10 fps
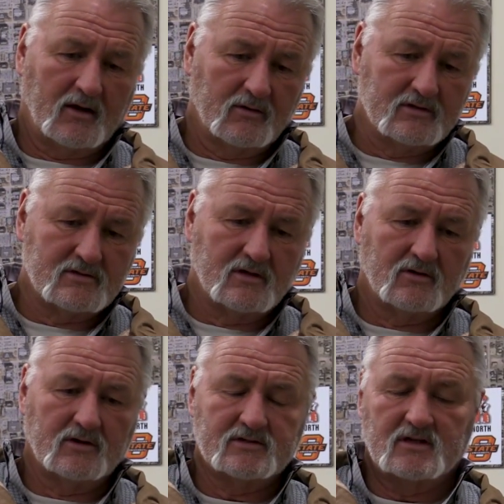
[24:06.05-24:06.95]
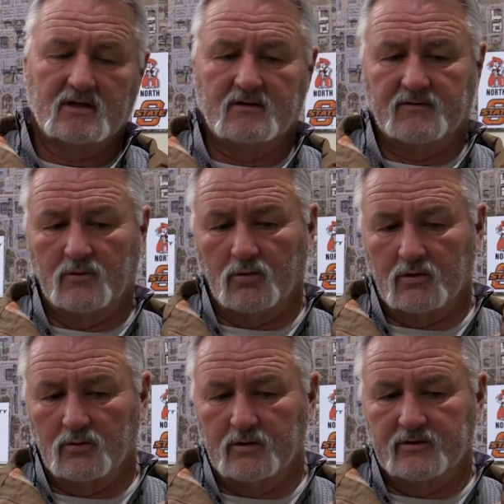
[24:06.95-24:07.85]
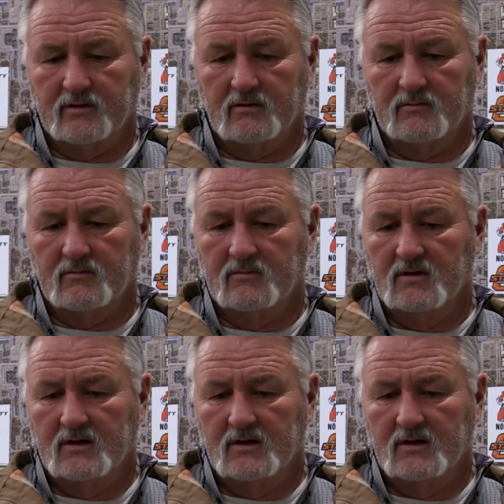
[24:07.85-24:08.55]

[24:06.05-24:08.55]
our engineering staff that worked with them,